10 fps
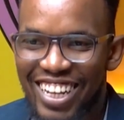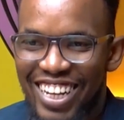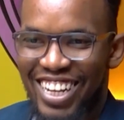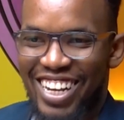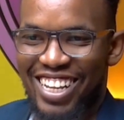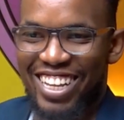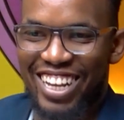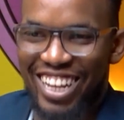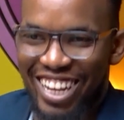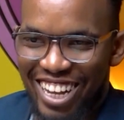I think
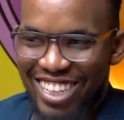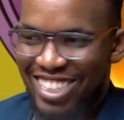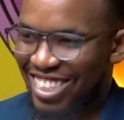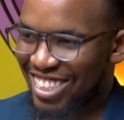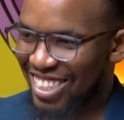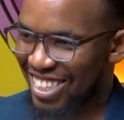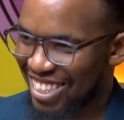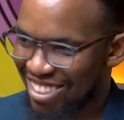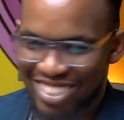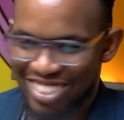it's
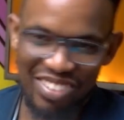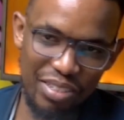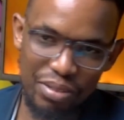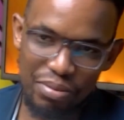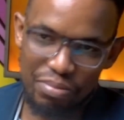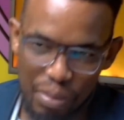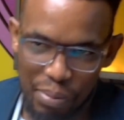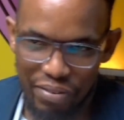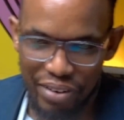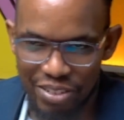sometimes people
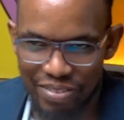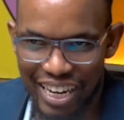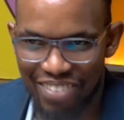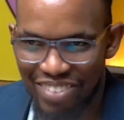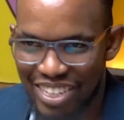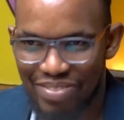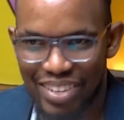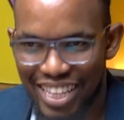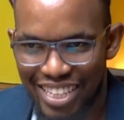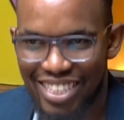fret over numbers, but
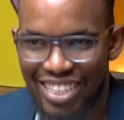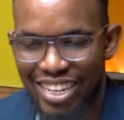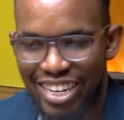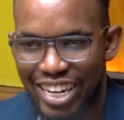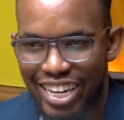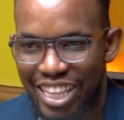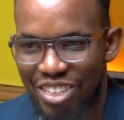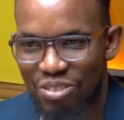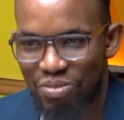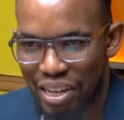there's really nothing to
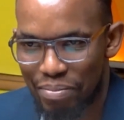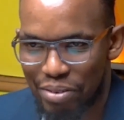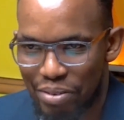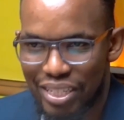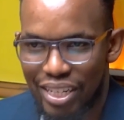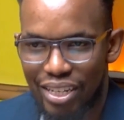fear about, and